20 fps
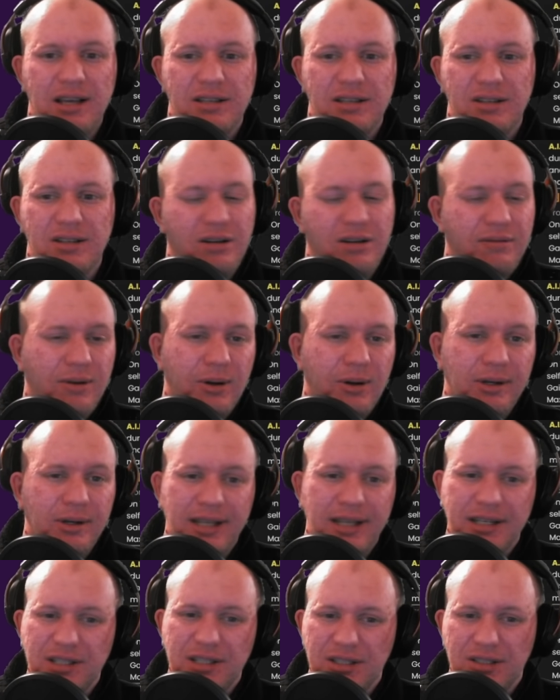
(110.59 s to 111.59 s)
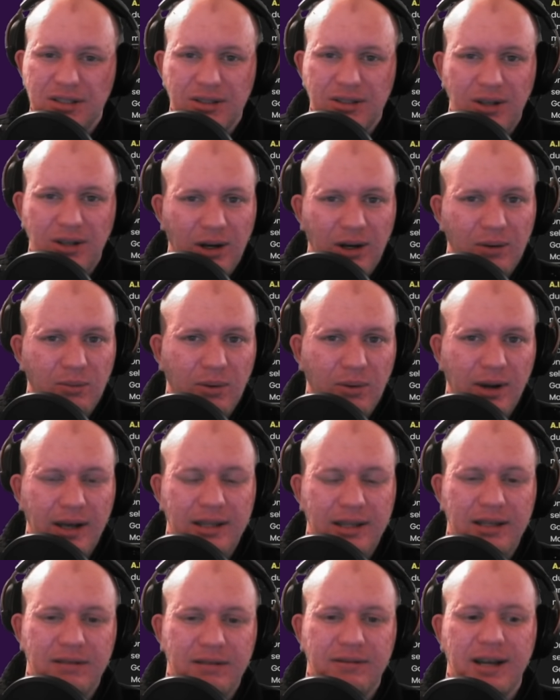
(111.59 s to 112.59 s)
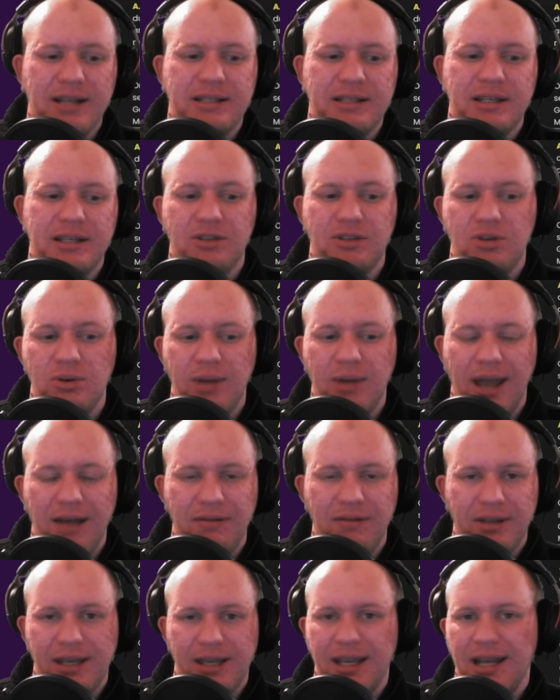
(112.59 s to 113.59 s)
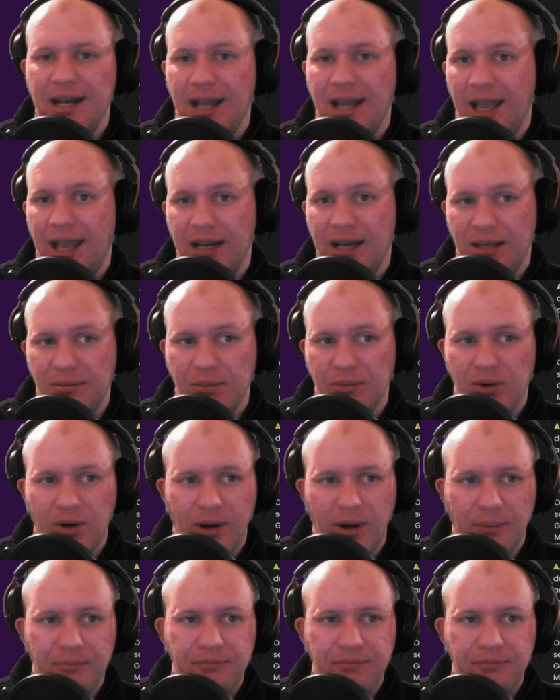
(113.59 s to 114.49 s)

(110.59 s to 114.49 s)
So overall, they're just not worth investing too heavily in anymore.